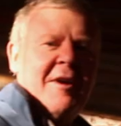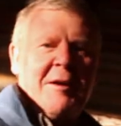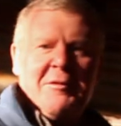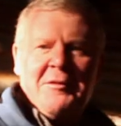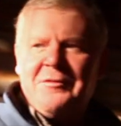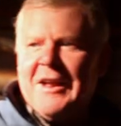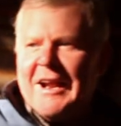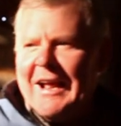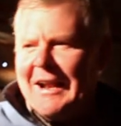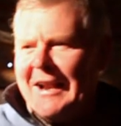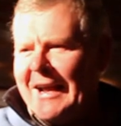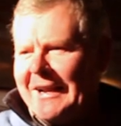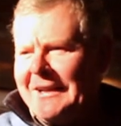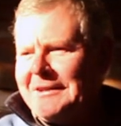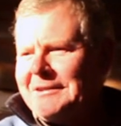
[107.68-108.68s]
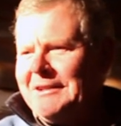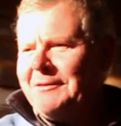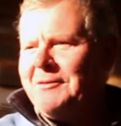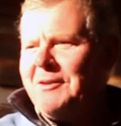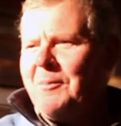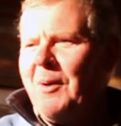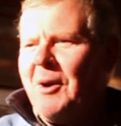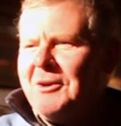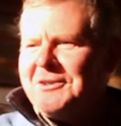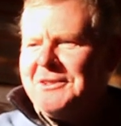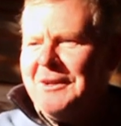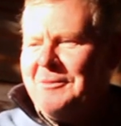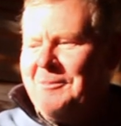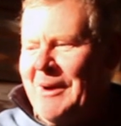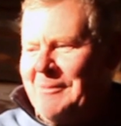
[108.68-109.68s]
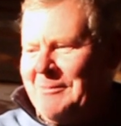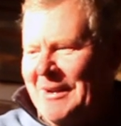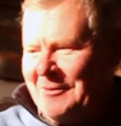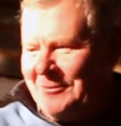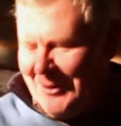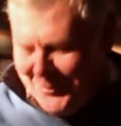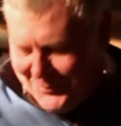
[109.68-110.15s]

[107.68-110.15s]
having flat out lucky just lifting the box, never mind being full